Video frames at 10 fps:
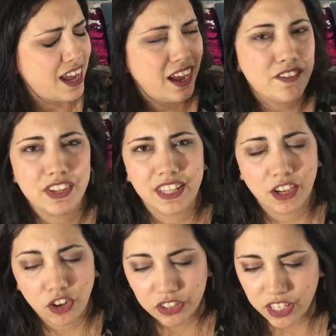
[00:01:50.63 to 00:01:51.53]

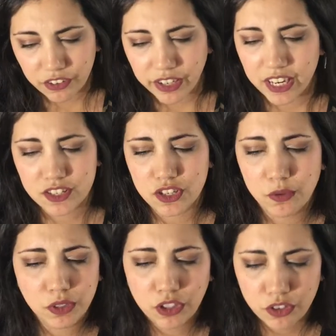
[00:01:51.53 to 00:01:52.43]
everything all the ingredients so
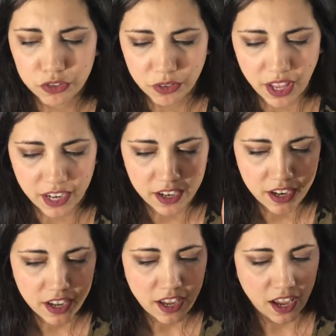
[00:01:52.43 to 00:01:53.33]
we'll go through that
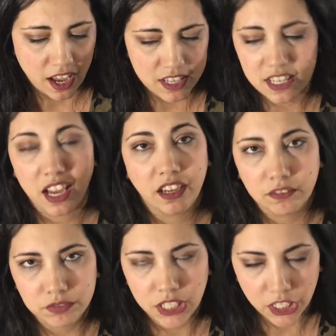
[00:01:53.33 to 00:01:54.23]
as I
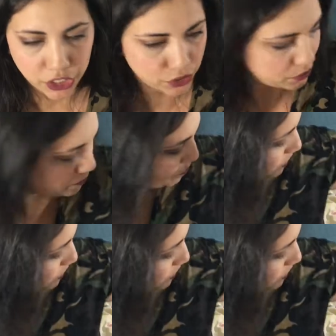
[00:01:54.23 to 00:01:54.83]
tell you